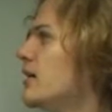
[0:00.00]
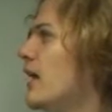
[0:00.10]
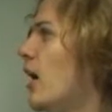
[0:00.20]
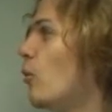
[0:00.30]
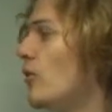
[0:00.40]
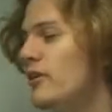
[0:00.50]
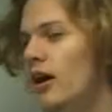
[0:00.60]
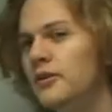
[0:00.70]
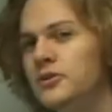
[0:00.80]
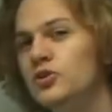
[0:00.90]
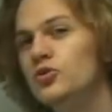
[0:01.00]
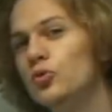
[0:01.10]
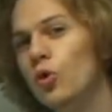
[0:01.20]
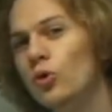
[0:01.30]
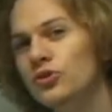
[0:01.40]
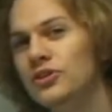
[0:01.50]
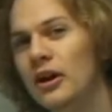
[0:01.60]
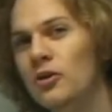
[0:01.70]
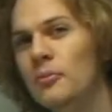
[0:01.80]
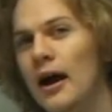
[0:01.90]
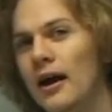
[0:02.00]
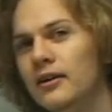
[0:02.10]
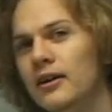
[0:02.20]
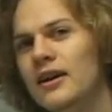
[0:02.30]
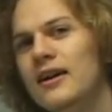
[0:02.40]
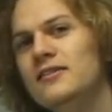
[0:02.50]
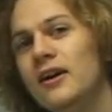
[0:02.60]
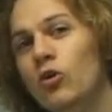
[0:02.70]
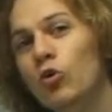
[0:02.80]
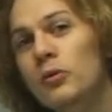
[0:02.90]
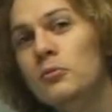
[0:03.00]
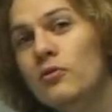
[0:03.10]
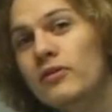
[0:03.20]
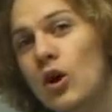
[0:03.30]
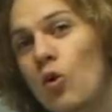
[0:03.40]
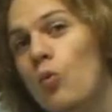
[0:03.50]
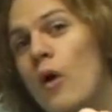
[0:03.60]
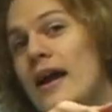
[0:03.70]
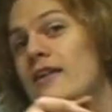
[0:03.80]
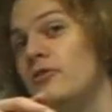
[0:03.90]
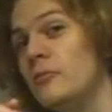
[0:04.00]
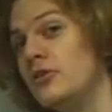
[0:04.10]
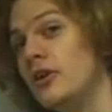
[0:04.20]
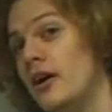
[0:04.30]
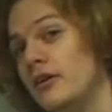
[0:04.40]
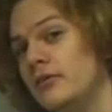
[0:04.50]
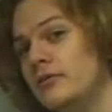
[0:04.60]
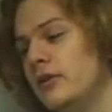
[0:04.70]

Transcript: Now, when the archer draws his arrow back, his arrow will be moving away from the target.